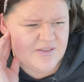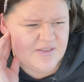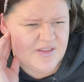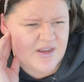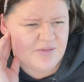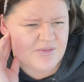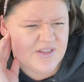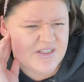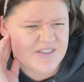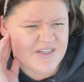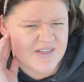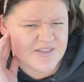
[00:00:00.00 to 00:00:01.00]
that
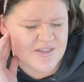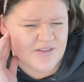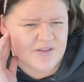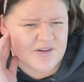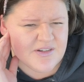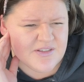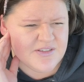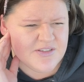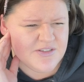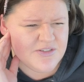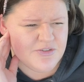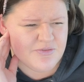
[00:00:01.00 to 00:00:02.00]
really takes a lot of
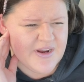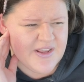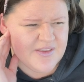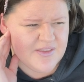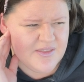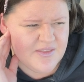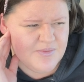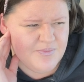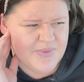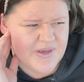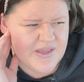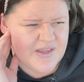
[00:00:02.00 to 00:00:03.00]
strength,
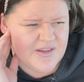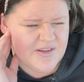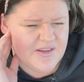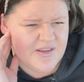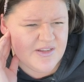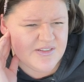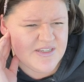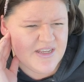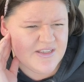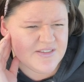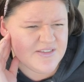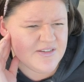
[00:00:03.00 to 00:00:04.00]
but it
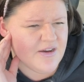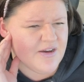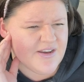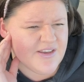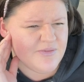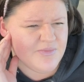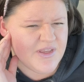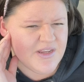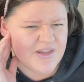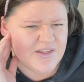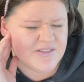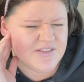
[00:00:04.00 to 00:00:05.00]
takes time and
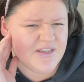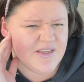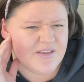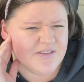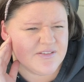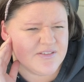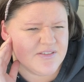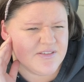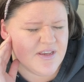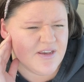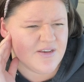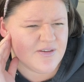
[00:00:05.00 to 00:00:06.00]
it takes,
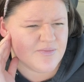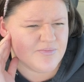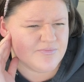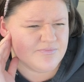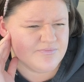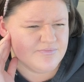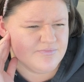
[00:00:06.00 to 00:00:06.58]
um,